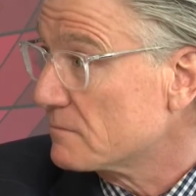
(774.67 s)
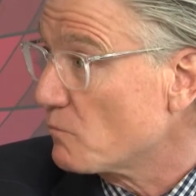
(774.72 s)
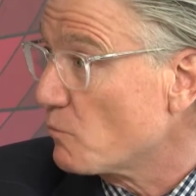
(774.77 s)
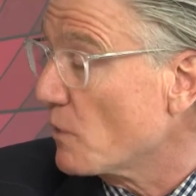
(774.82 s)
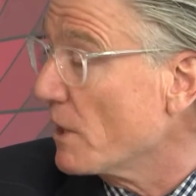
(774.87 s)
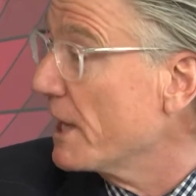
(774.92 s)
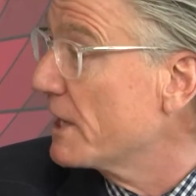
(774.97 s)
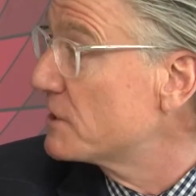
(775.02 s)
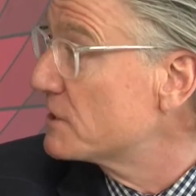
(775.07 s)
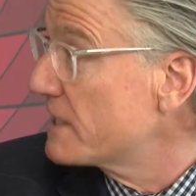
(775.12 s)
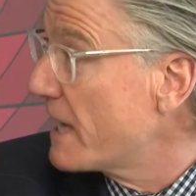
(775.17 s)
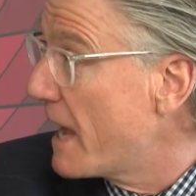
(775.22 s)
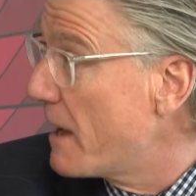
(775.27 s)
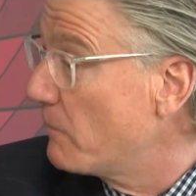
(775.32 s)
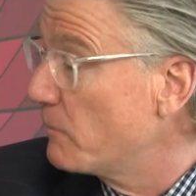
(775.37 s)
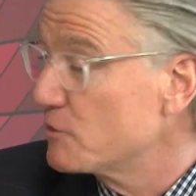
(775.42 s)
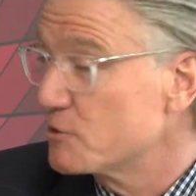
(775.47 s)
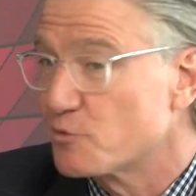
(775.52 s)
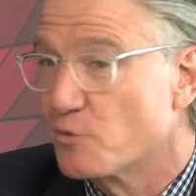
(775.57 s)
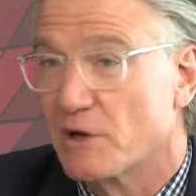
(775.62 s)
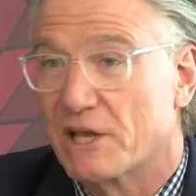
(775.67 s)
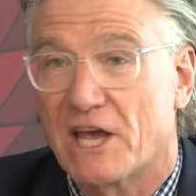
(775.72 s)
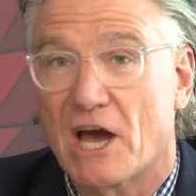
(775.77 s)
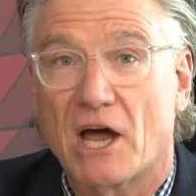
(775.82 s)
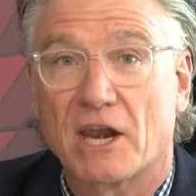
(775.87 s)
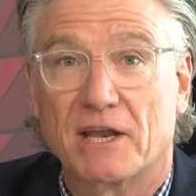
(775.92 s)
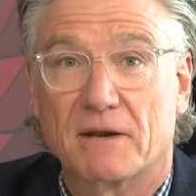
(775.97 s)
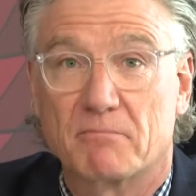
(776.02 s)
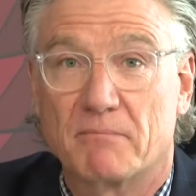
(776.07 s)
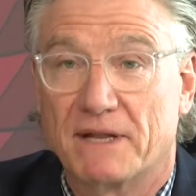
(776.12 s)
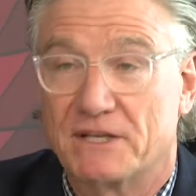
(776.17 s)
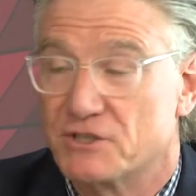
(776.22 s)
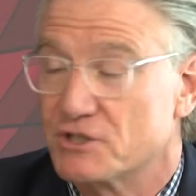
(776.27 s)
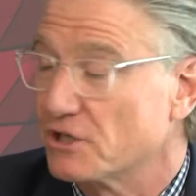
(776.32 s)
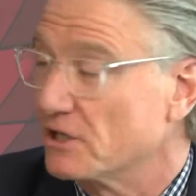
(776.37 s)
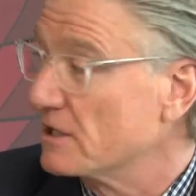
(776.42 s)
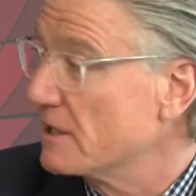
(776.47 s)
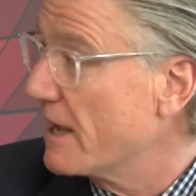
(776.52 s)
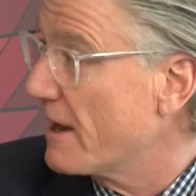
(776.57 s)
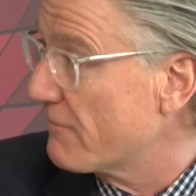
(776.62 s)
examples, we cannot
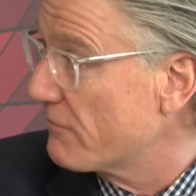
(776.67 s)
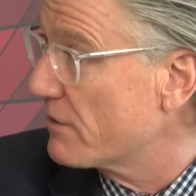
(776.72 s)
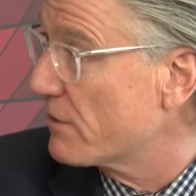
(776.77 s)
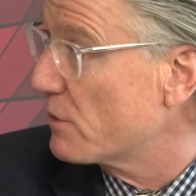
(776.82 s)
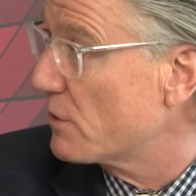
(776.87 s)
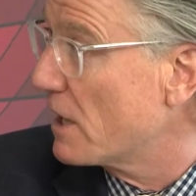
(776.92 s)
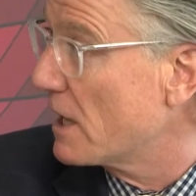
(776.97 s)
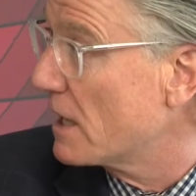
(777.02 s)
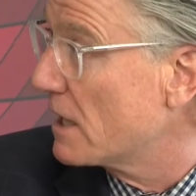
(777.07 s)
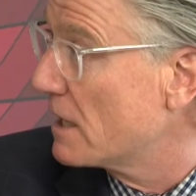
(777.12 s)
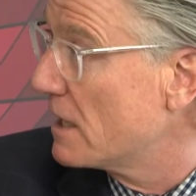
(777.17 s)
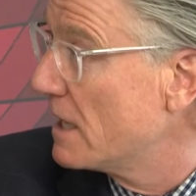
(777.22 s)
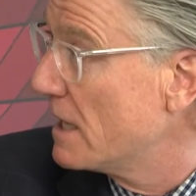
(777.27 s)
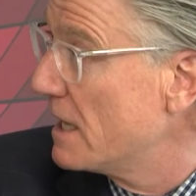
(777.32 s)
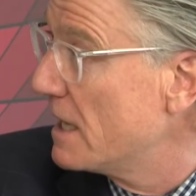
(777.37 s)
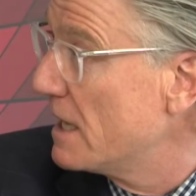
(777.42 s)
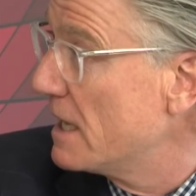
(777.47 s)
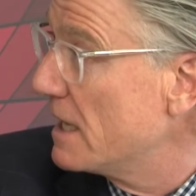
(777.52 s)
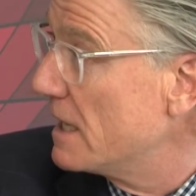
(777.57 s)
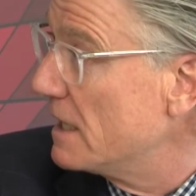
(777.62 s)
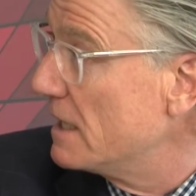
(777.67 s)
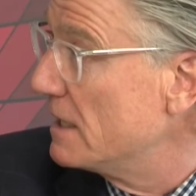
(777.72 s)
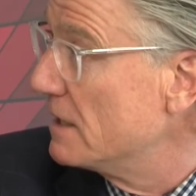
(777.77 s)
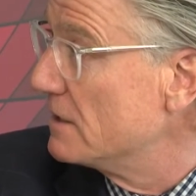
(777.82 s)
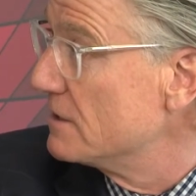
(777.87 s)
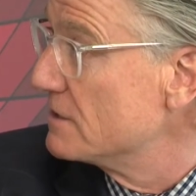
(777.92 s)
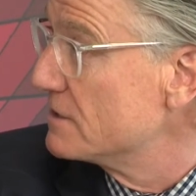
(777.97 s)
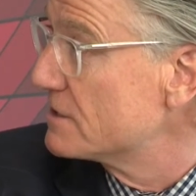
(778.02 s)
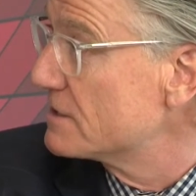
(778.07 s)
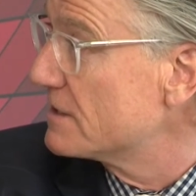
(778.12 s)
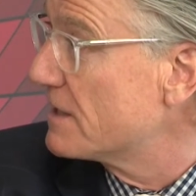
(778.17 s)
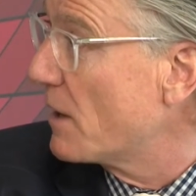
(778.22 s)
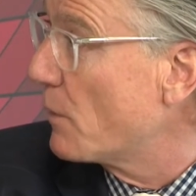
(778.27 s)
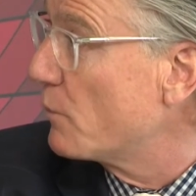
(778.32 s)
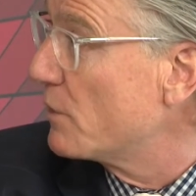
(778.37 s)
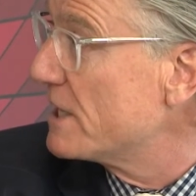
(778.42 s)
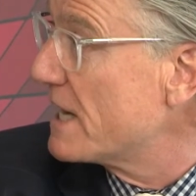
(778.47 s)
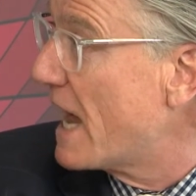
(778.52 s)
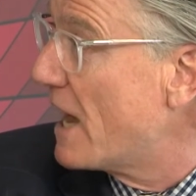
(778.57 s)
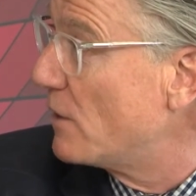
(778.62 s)
mention everything, is that
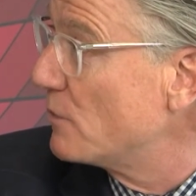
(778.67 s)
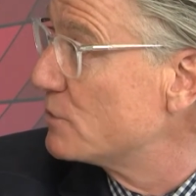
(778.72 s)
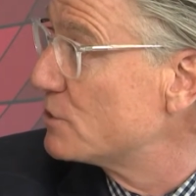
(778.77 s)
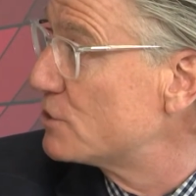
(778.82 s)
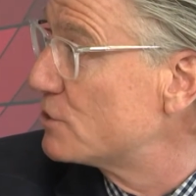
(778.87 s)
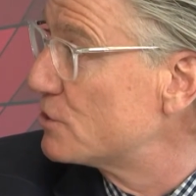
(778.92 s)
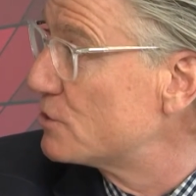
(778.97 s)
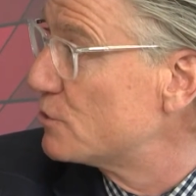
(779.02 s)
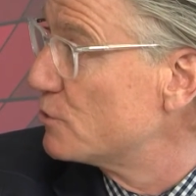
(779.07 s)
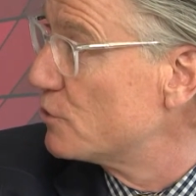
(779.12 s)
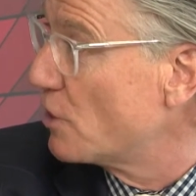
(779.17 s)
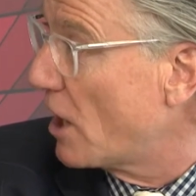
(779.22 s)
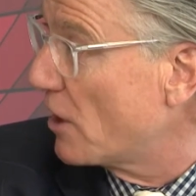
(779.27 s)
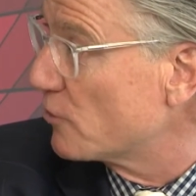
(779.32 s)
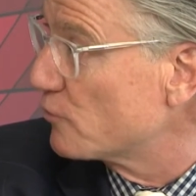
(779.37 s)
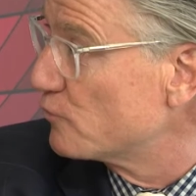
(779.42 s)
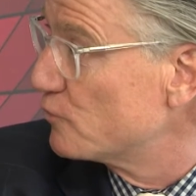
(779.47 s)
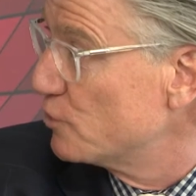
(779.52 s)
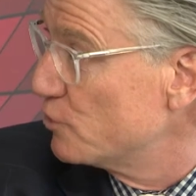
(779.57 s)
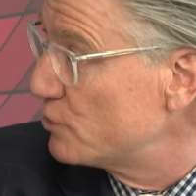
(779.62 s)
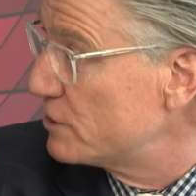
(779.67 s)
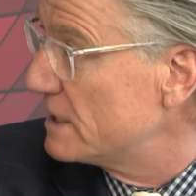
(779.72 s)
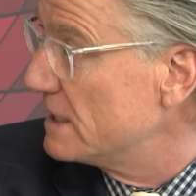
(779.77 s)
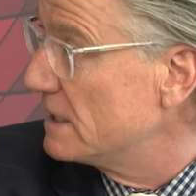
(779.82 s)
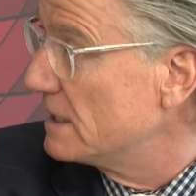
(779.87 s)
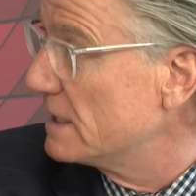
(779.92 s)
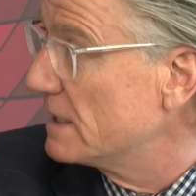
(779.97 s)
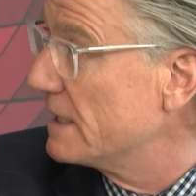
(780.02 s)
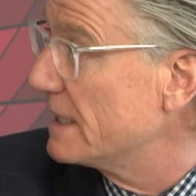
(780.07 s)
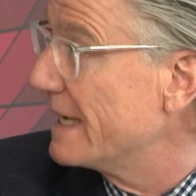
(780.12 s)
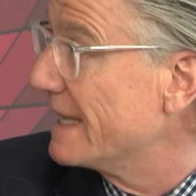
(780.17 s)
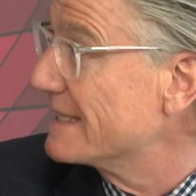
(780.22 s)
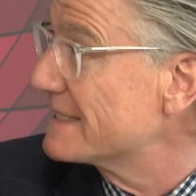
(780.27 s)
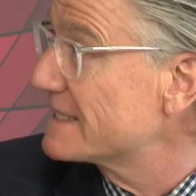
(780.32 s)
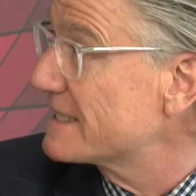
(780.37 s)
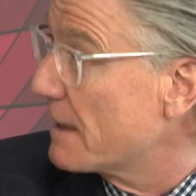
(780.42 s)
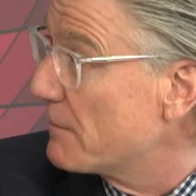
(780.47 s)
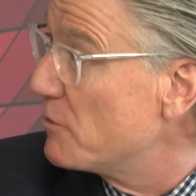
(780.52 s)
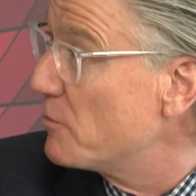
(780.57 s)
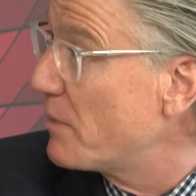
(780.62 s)
we now do not routinely in
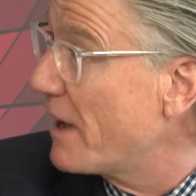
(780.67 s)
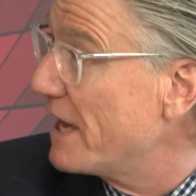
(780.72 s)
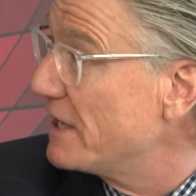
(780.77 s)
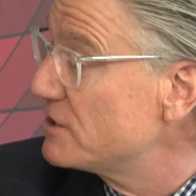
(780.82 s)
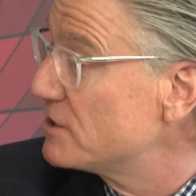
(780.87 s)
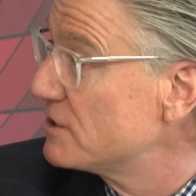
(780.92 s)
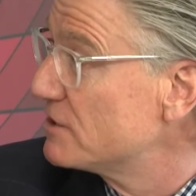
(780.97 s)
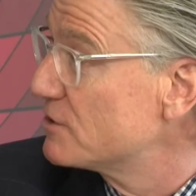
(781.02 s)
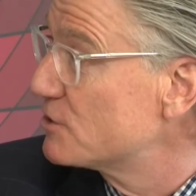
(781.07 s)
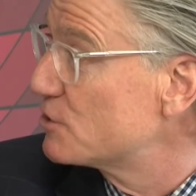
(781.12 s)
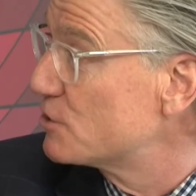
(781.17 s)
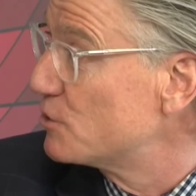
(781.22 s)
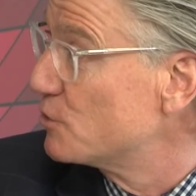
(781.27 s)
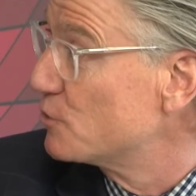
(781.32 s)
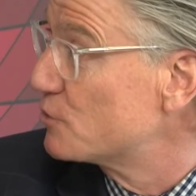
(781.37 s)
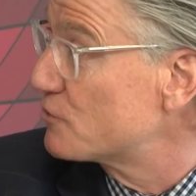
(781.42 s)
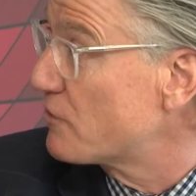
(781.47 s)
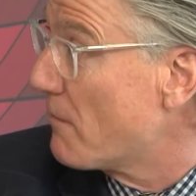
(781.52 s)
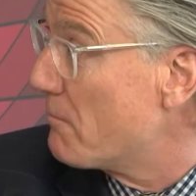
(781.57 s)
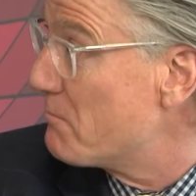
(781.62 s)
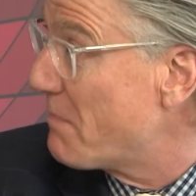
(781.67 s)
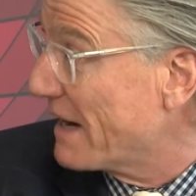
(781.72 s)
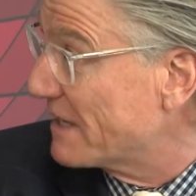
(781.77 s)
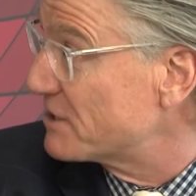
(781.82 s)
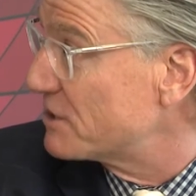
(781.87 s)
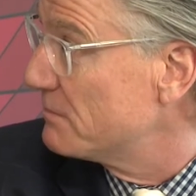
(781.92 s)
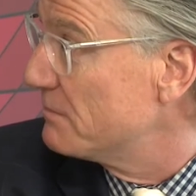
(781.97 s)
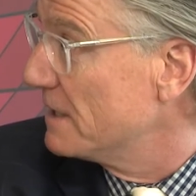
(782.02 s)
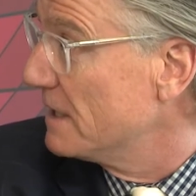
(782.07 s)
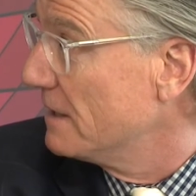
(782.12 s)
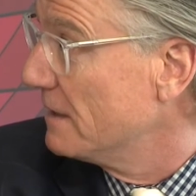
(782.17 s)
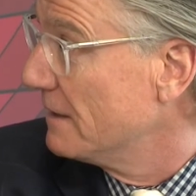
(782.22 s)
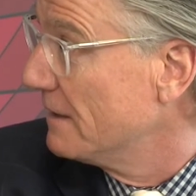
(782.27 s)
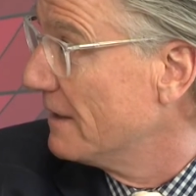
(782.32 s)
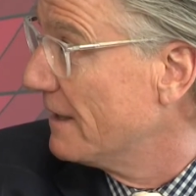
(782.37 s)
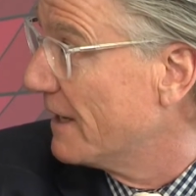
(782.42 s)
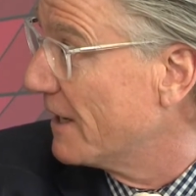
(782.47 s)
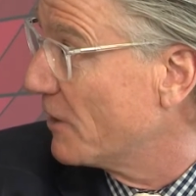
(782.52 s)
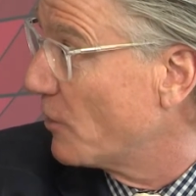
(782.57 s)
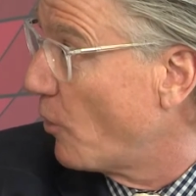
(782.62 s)
STEMI patients do thrombectomy
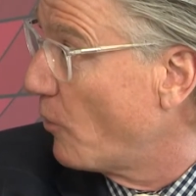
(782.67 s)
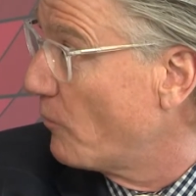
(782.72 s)
in all